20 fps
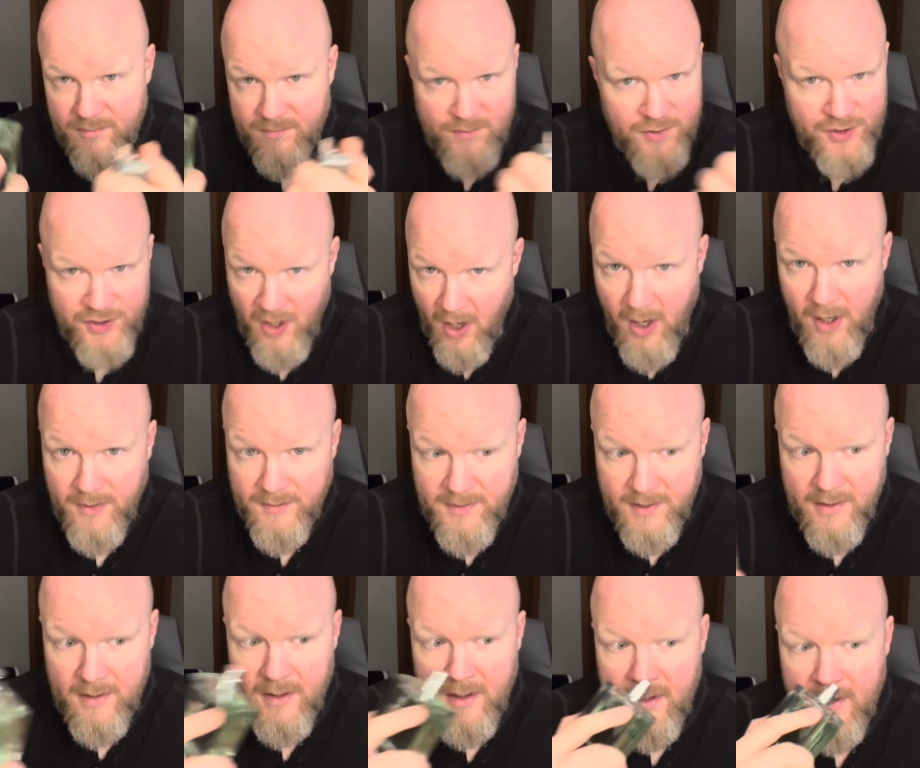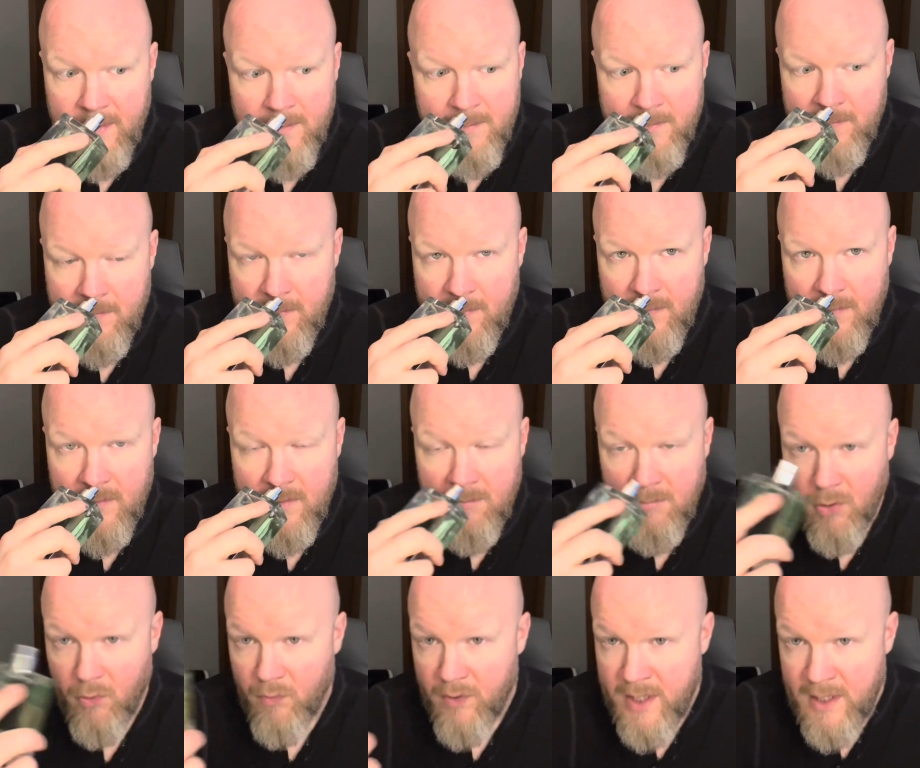salt,
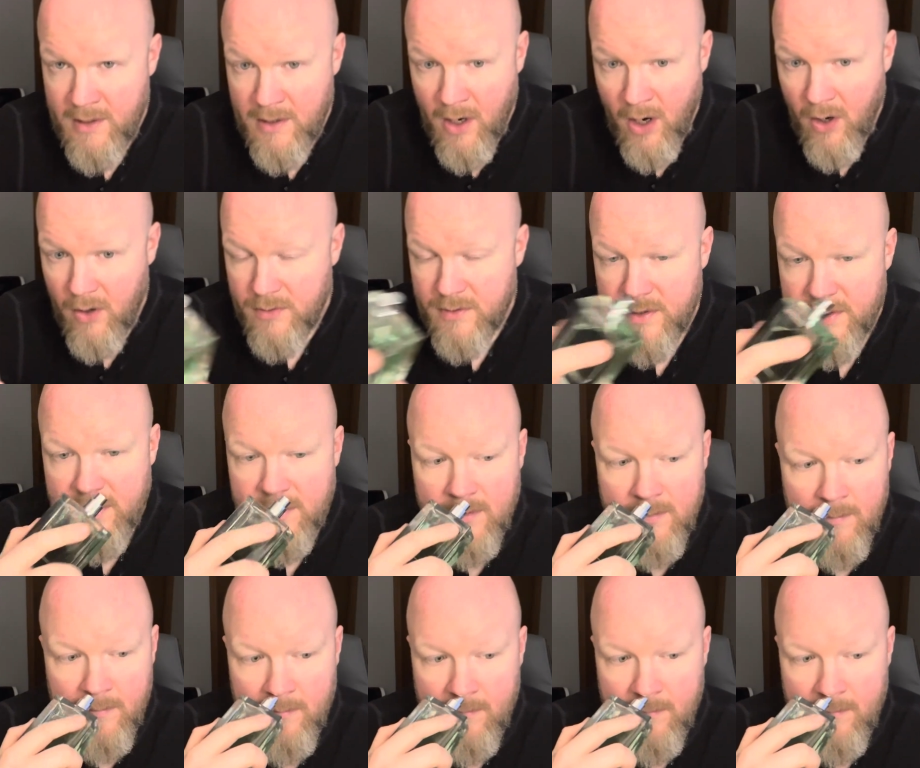marine notes.